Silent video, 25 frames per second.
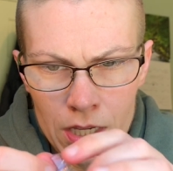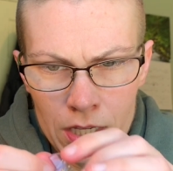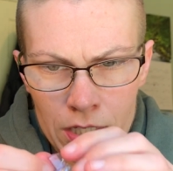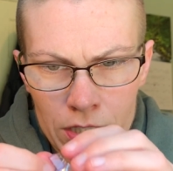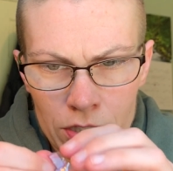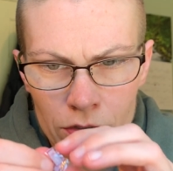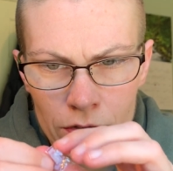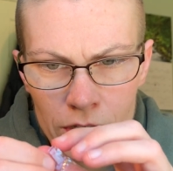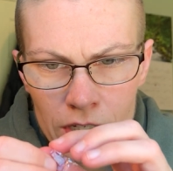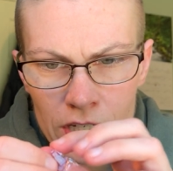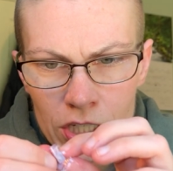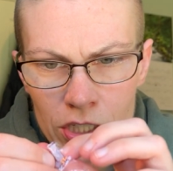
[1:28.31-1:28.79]
And
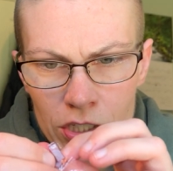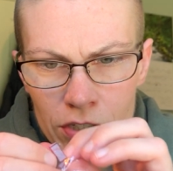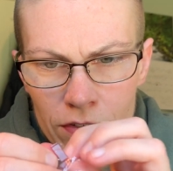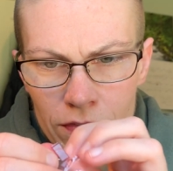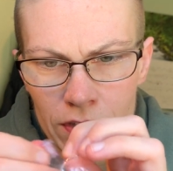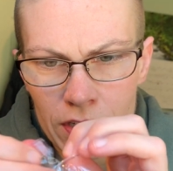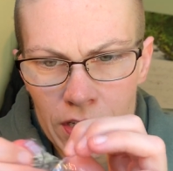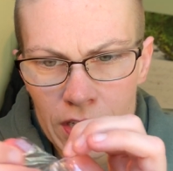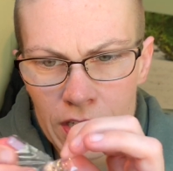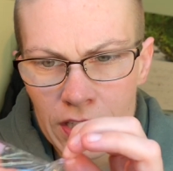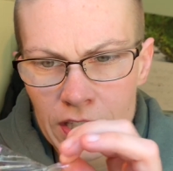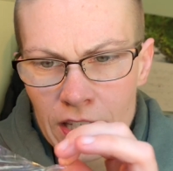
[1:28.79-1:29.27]
so each of
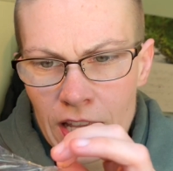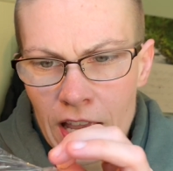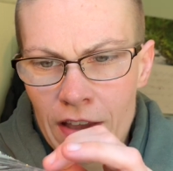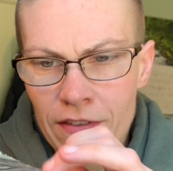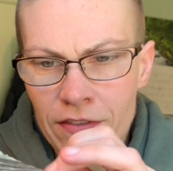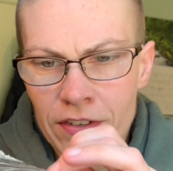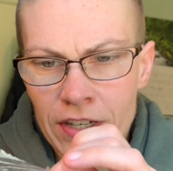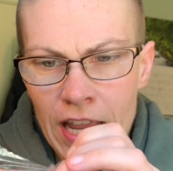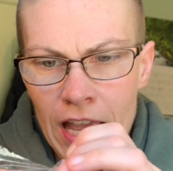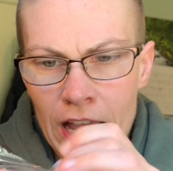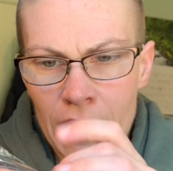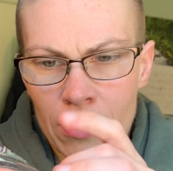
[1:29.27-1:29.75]
these
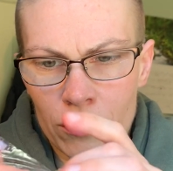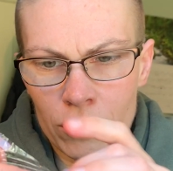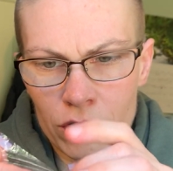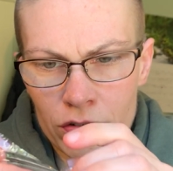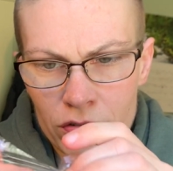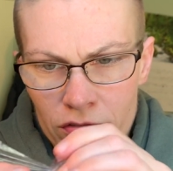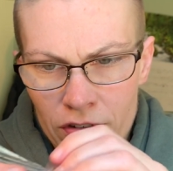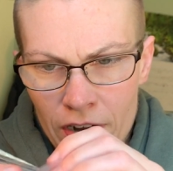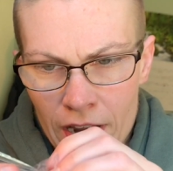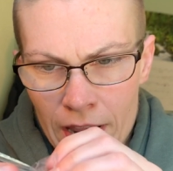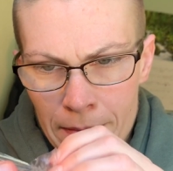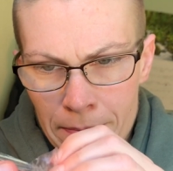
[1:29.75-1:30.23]
have an outer
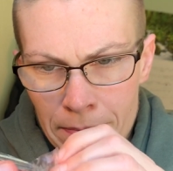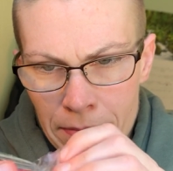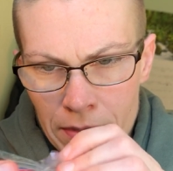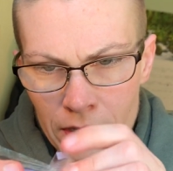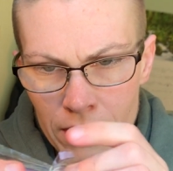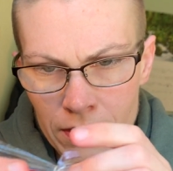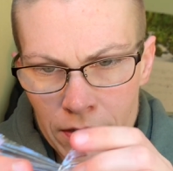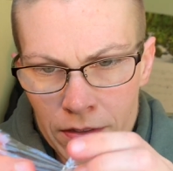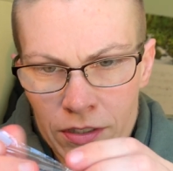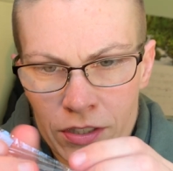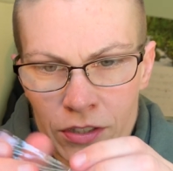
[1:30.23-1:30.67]
wrapping.